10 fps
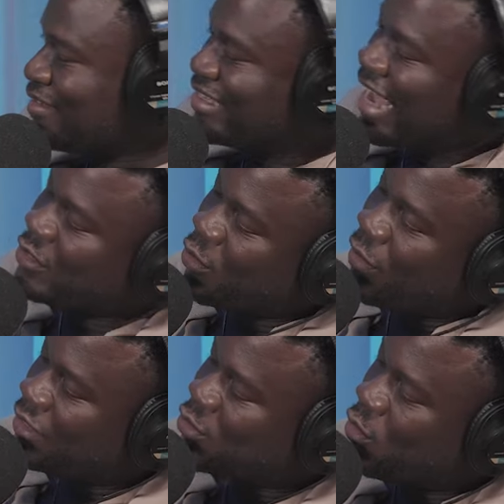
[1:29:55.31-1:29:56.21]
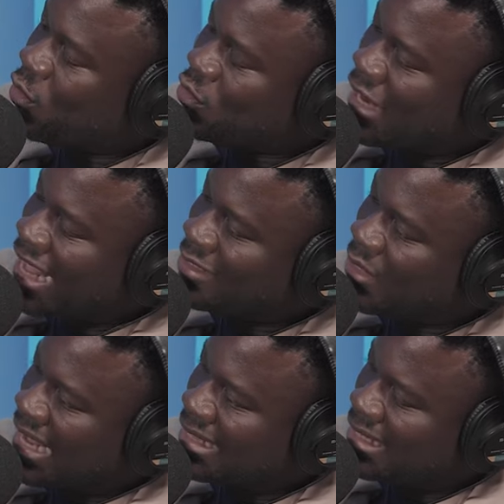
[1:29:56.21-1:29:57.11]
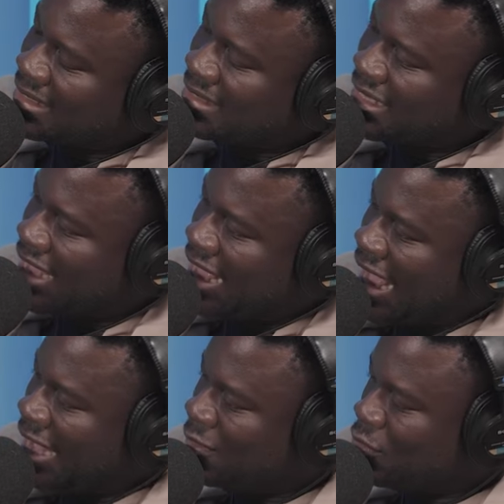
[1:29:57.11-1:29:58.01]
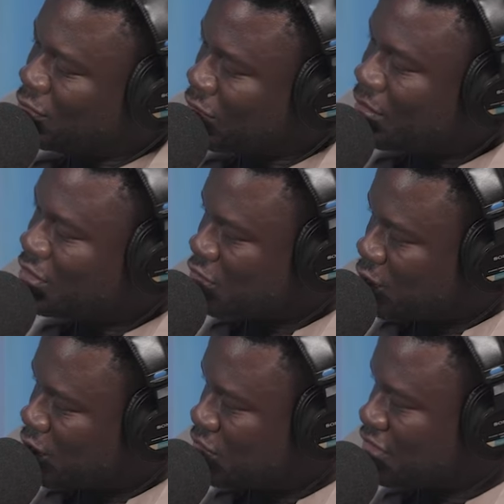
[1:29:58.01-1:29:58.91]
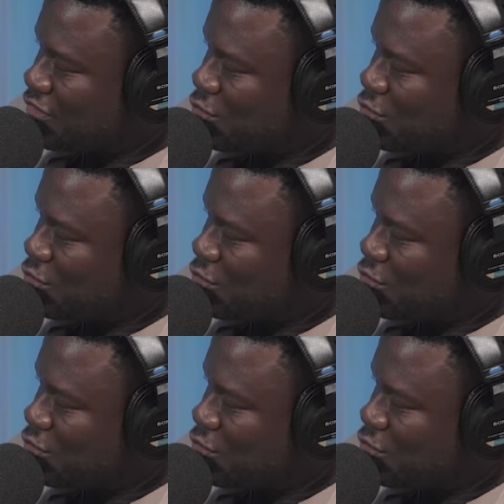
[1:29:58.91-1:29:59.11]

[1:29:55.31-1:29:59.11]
Chai, so this year, are you doing shows?